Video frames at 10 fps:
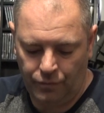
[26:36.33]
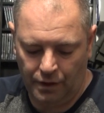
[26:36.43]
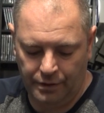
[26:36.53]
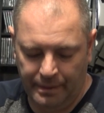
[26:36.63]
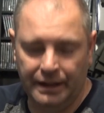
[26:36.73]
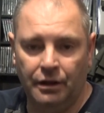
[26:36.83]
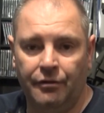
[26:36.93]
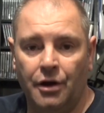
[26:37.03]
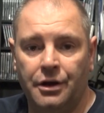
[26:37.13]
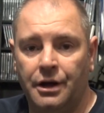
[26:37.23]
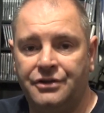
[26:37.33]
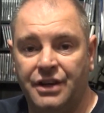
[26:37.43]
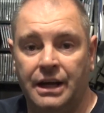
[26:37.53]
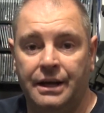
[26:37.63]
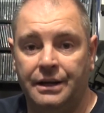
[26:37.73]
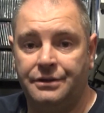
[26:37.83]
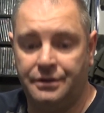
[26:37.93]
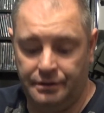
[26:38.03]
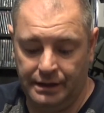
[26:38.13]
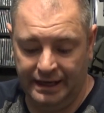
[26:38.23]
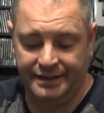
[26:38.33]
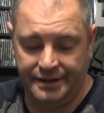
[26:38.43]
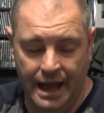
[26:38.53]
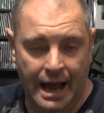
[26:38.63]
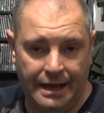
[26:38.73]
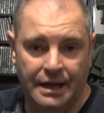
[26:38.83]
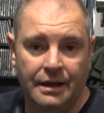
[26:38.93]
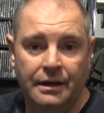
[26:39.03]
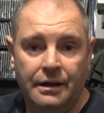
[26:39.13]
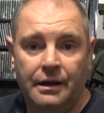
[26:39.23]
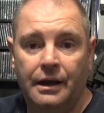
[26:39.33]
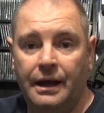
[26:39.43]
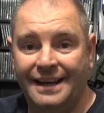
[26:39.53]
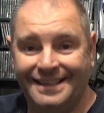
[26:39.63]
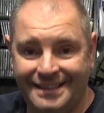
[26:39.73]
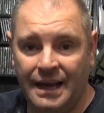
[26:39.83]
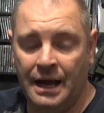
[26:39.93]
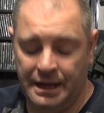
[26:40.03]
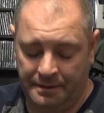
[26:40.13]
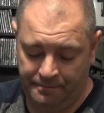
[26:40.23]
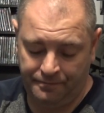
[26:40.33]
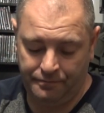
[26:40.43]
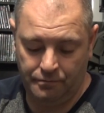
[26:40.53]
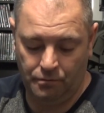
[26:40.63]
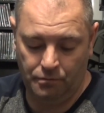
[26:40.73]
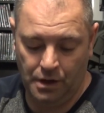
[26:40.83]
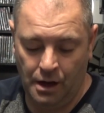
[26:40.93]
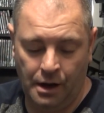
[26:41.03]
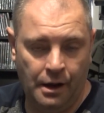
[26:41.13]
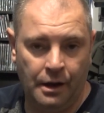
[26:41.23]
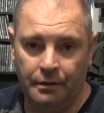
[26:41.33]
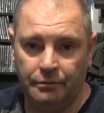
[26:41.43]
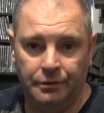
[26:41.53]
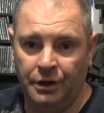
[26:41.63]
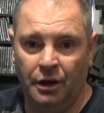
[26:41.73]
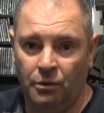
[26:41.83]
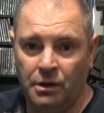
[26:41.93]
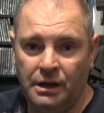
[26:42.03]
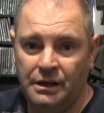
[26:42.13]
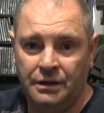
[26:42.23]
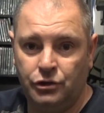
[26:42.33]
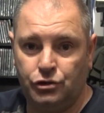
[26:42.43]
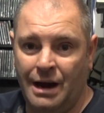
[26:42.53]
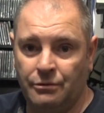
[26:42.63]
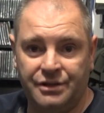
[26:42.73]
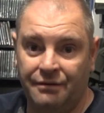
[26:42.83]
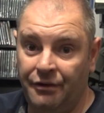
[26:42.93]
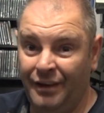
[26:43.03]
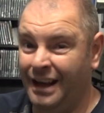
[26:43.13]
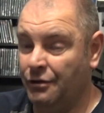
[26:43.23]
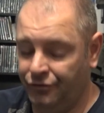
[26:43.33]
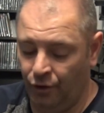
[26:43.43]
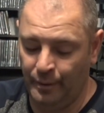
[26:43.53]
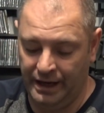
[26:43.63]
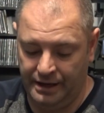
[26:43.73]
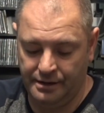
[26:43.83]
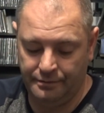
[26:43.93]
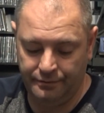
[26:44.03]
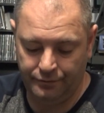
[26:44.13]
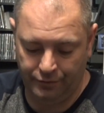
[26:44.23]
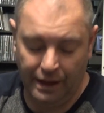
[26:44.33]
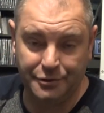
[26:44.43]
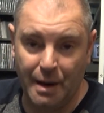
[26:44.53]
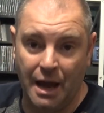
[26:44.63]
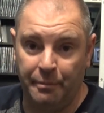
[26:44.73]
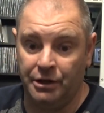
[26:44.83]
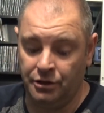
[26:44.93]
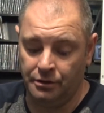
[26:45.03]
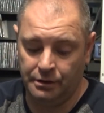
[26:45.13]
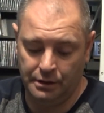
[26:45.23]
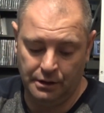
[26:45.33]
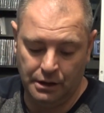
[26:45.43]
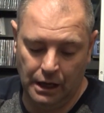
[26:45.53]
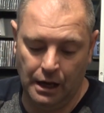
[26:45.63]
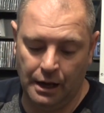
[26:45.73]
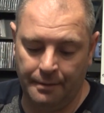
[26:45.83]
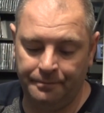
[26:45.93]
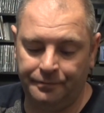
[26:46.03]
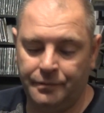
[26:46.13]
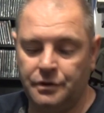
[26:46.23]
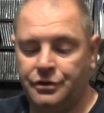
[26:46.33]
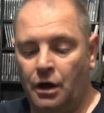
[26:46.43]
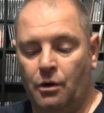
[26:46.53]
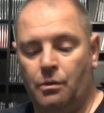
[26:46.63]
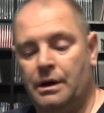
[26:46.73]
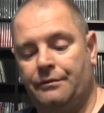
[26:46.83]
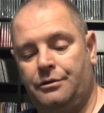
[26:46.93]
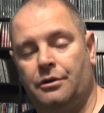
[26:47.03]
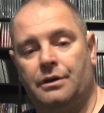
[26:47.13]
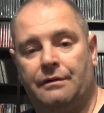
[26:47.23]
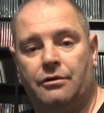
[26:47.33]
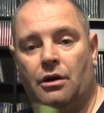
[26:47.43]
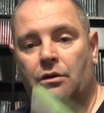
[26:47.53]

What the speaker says: the Medal of Honor series, in its day, in its time, you know, trounced everything else for me. That's my opinion. So what I've done, I've got a